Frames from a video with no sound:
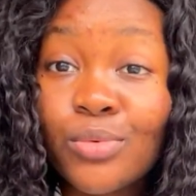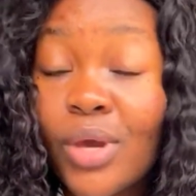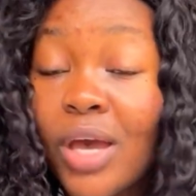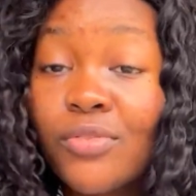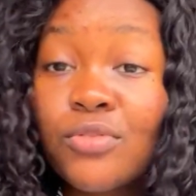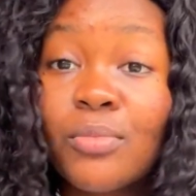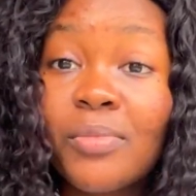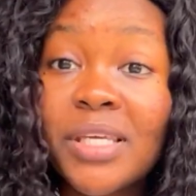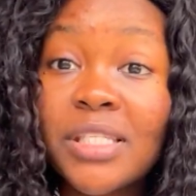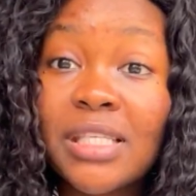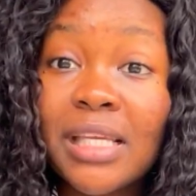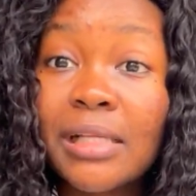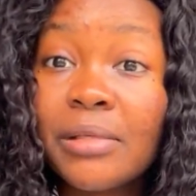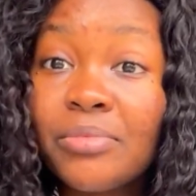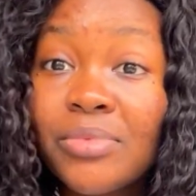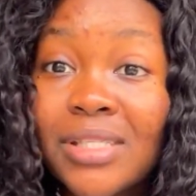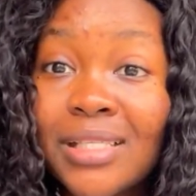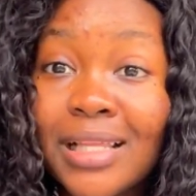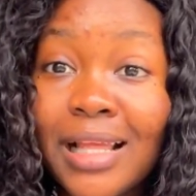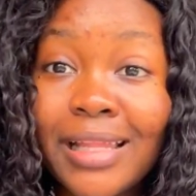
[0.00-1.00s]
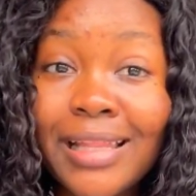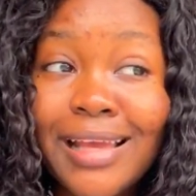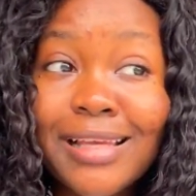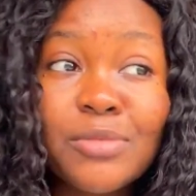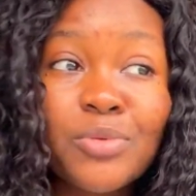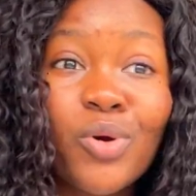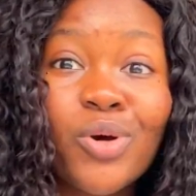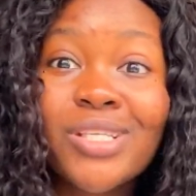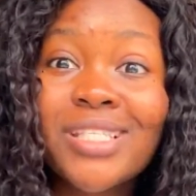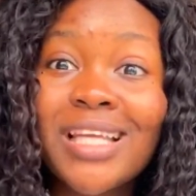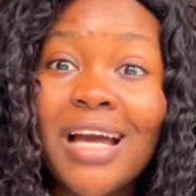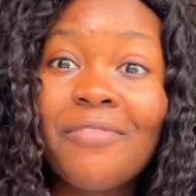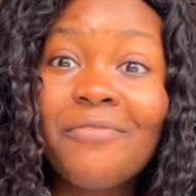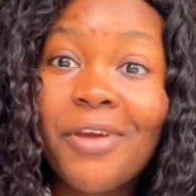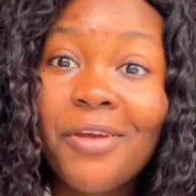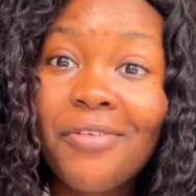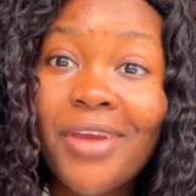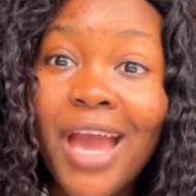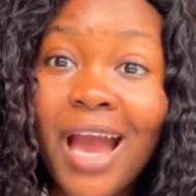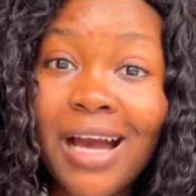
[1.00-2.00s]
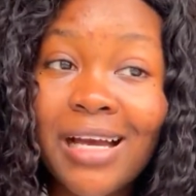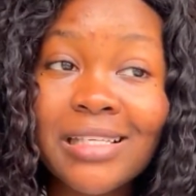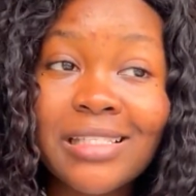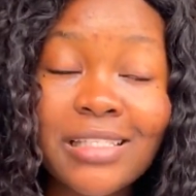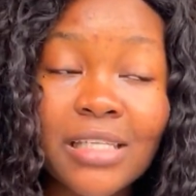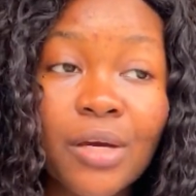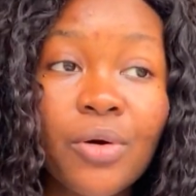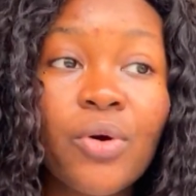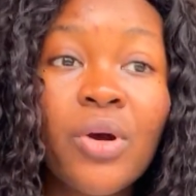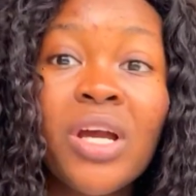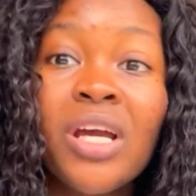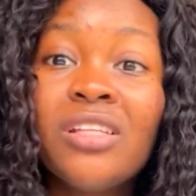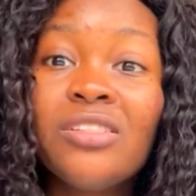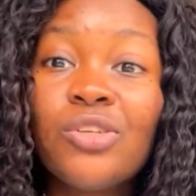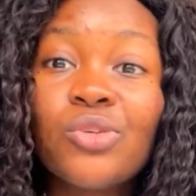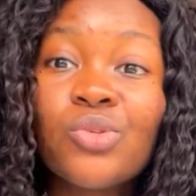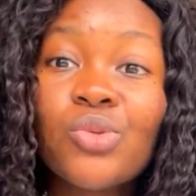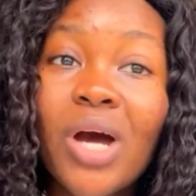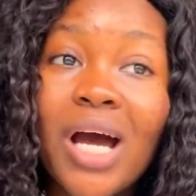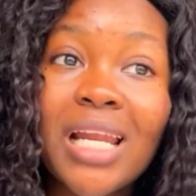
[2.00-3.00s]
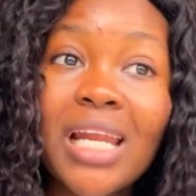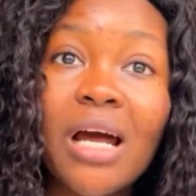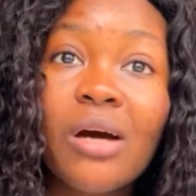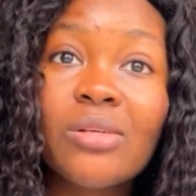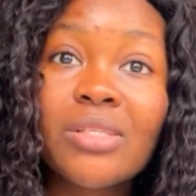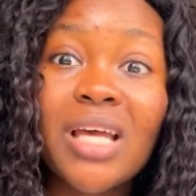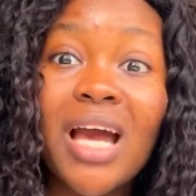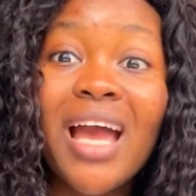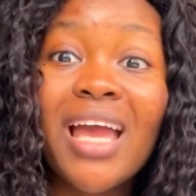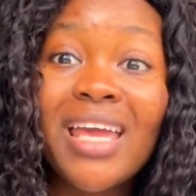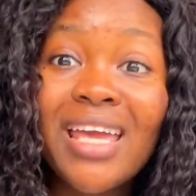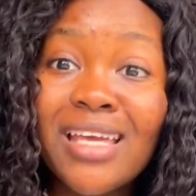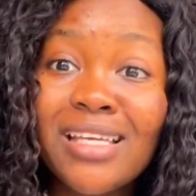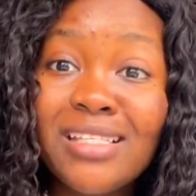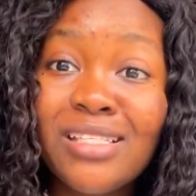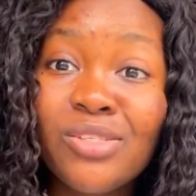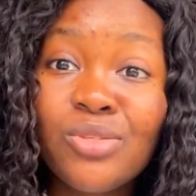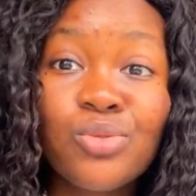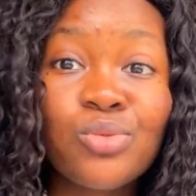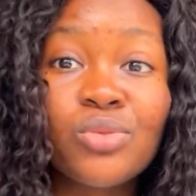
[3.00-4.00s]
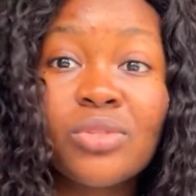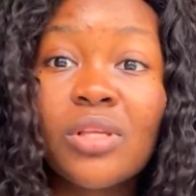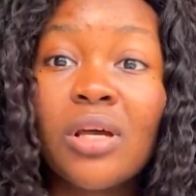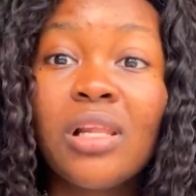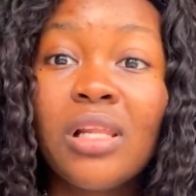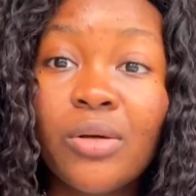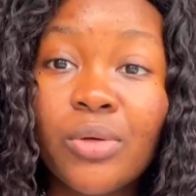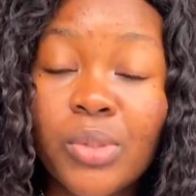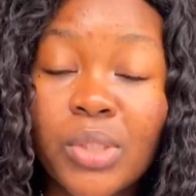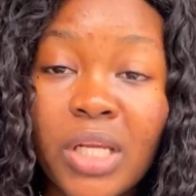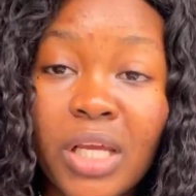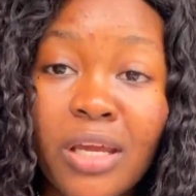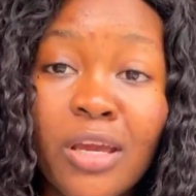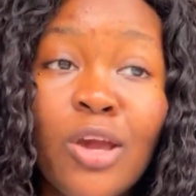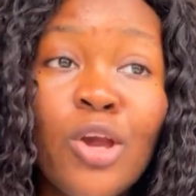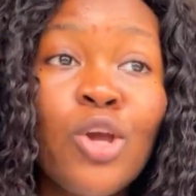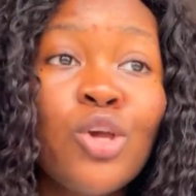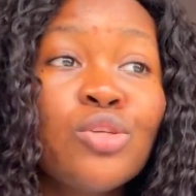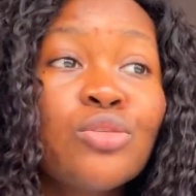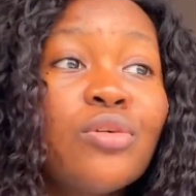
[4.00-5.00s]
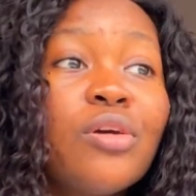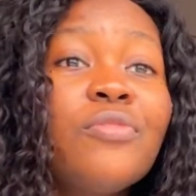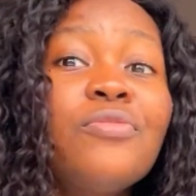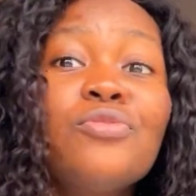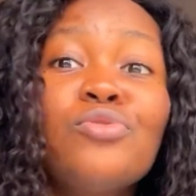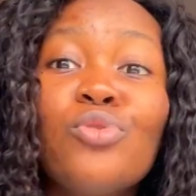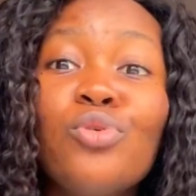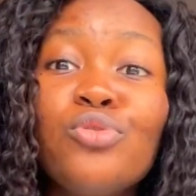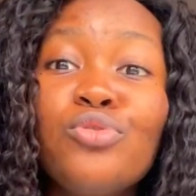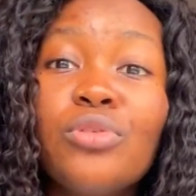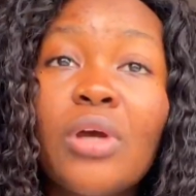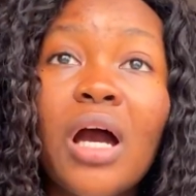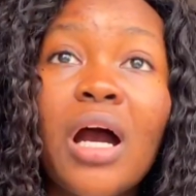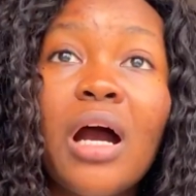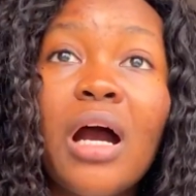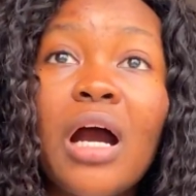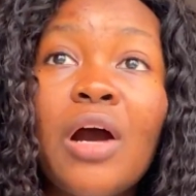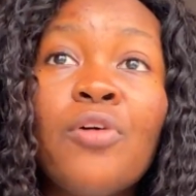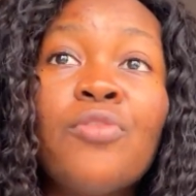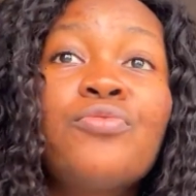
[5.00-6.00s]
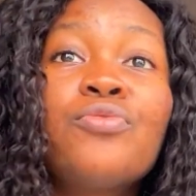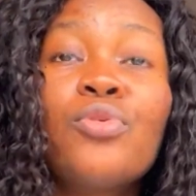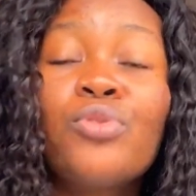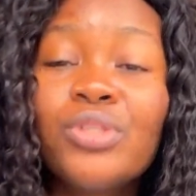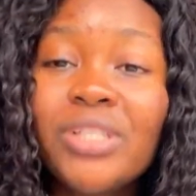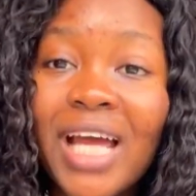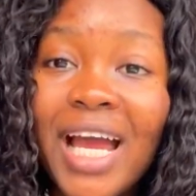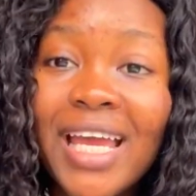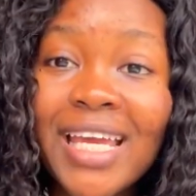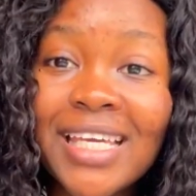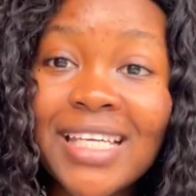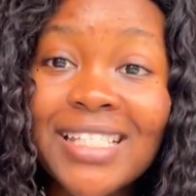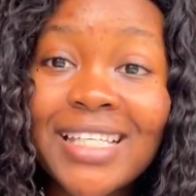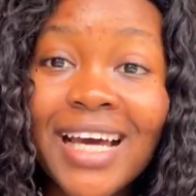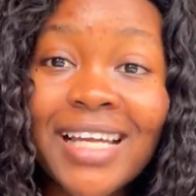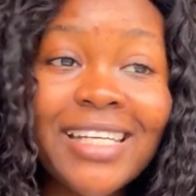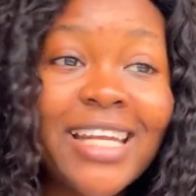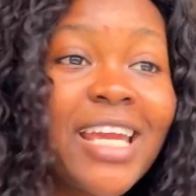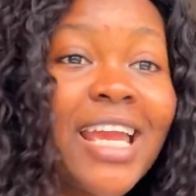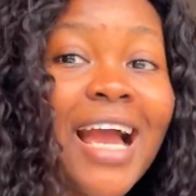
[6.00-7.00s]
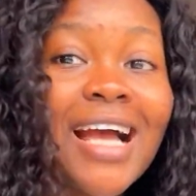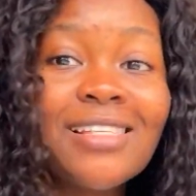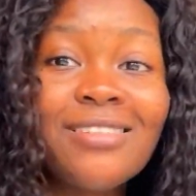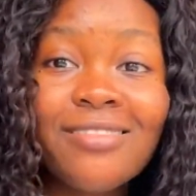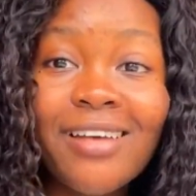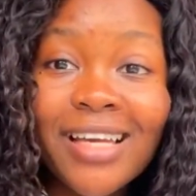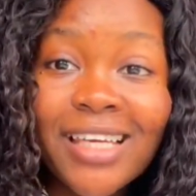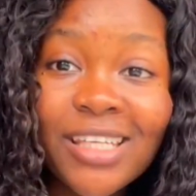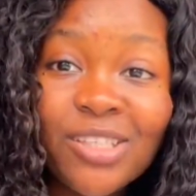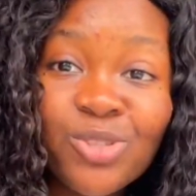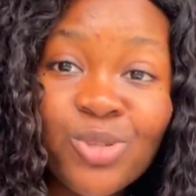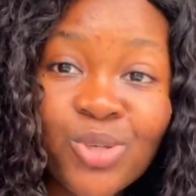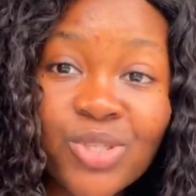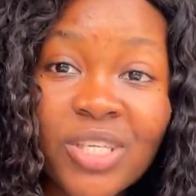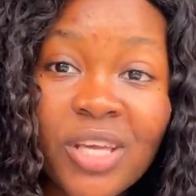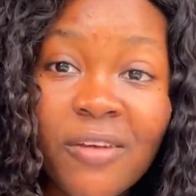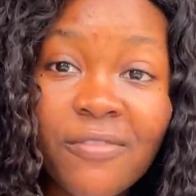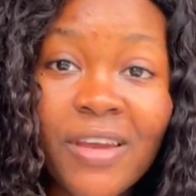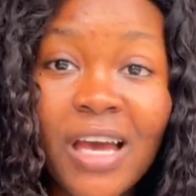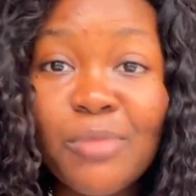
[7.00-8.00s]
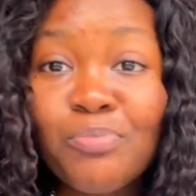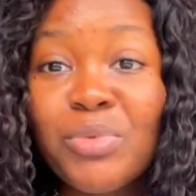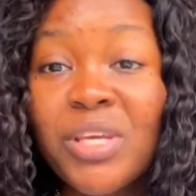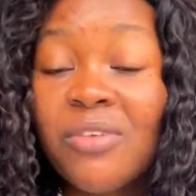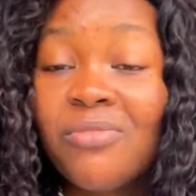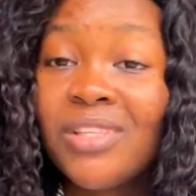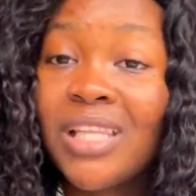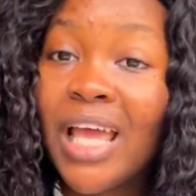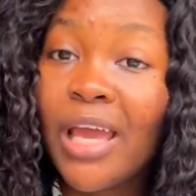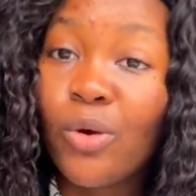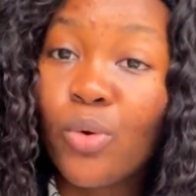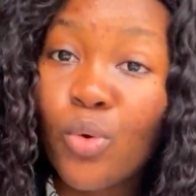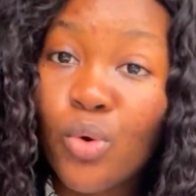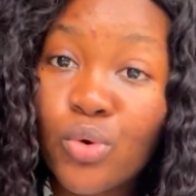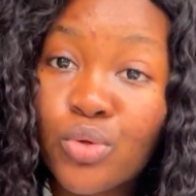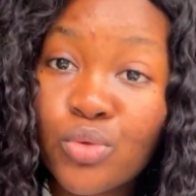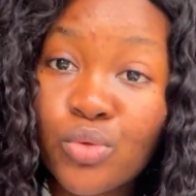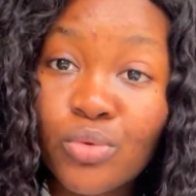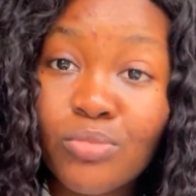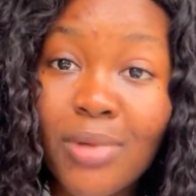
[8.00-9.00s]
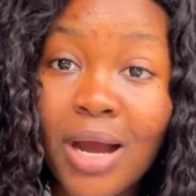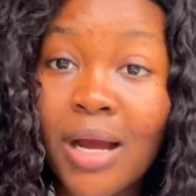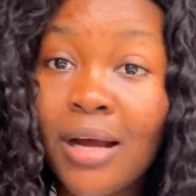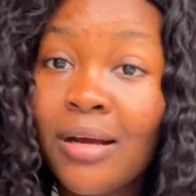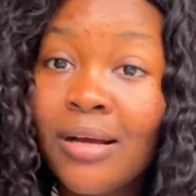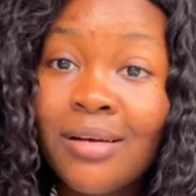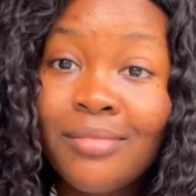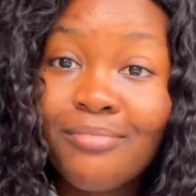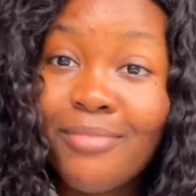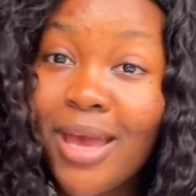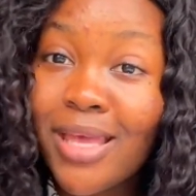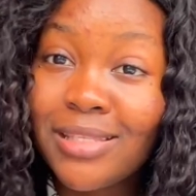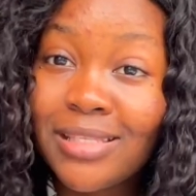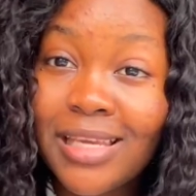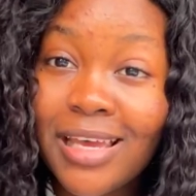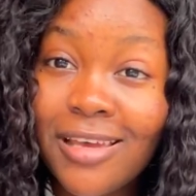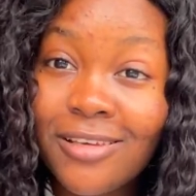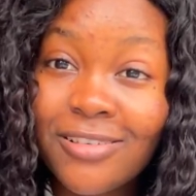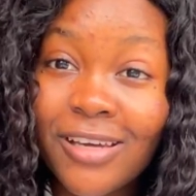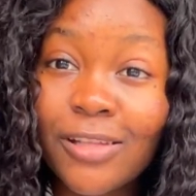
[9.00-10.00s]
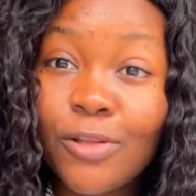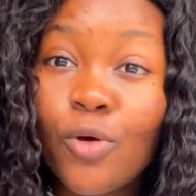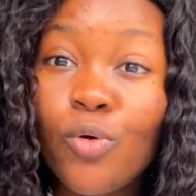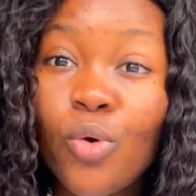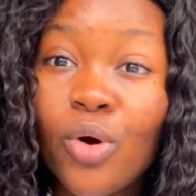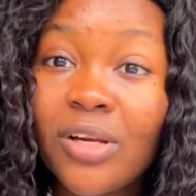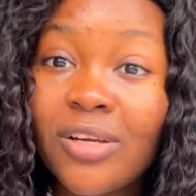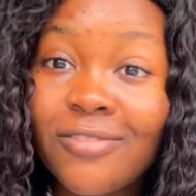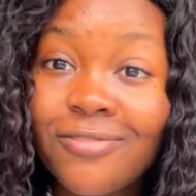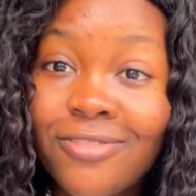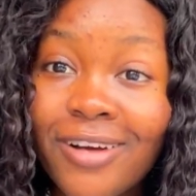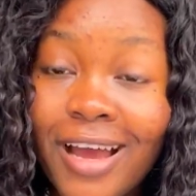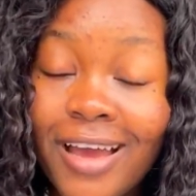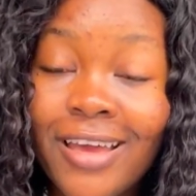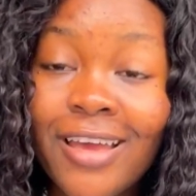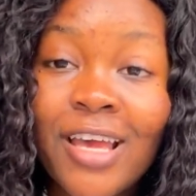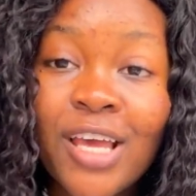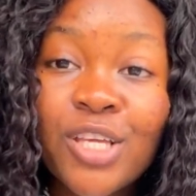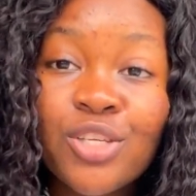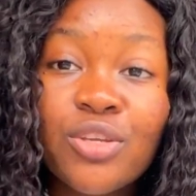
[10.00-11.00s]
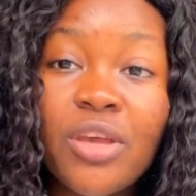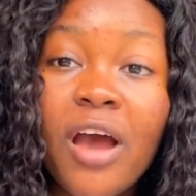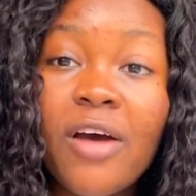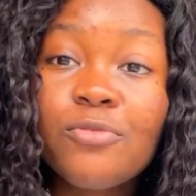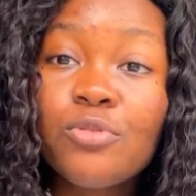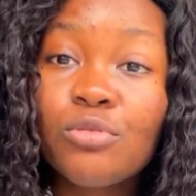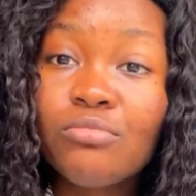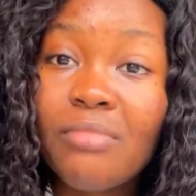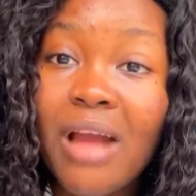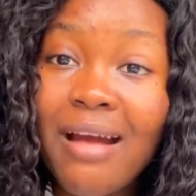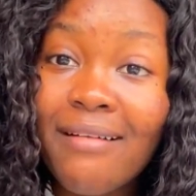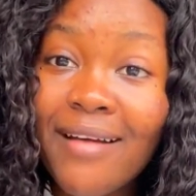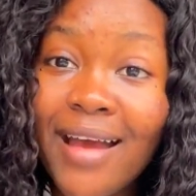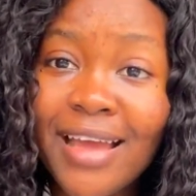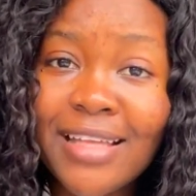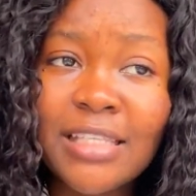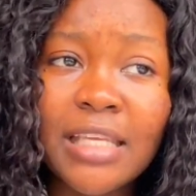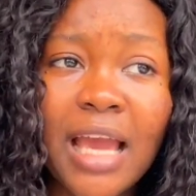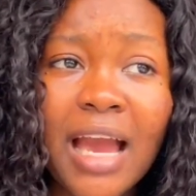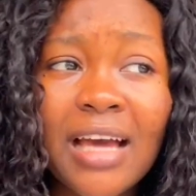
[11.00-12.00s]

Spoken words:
We have so many celebrities like that. That's because they are very agile. They do not allow their age to tell on them. So if you know you are of older age and then you are dragging yourself, you are behaving like old woman, my dear, you are not qualified. So you have to bear it.